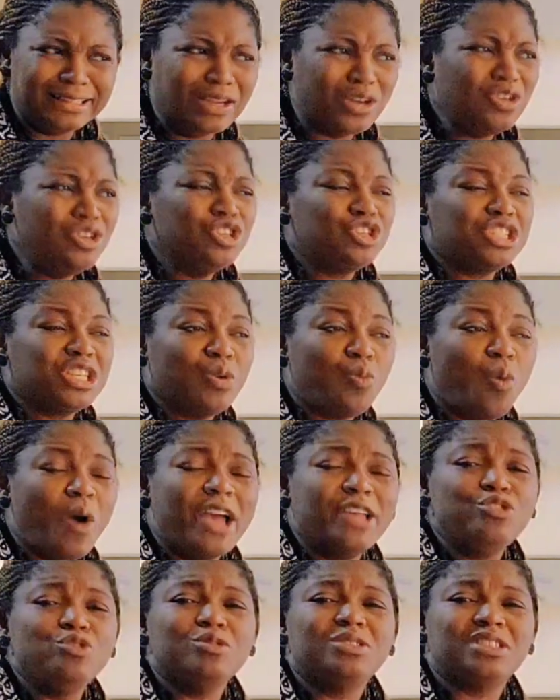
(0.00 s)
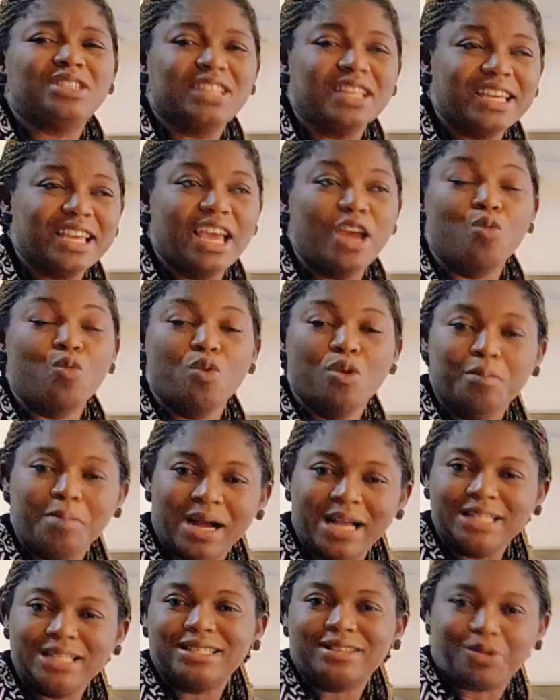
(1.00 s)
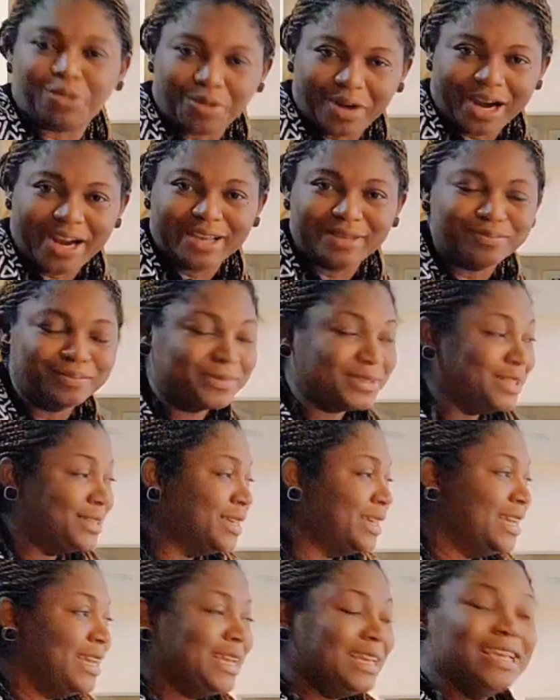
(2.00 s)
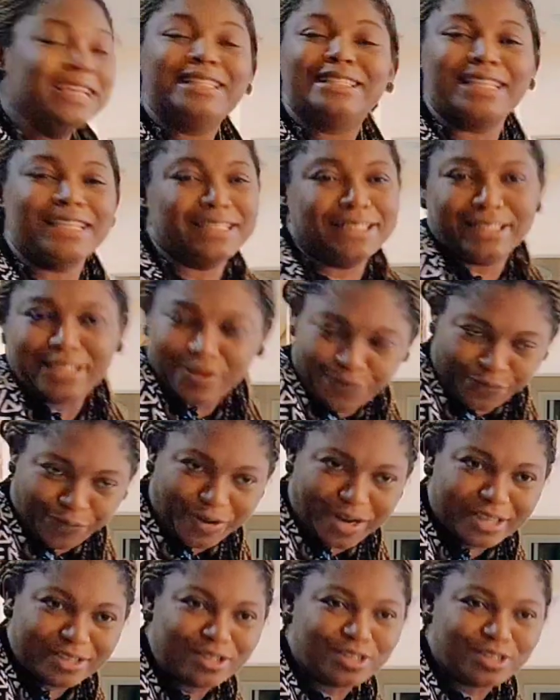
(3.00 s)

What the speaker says: You see, when you see a woman cry, it is different.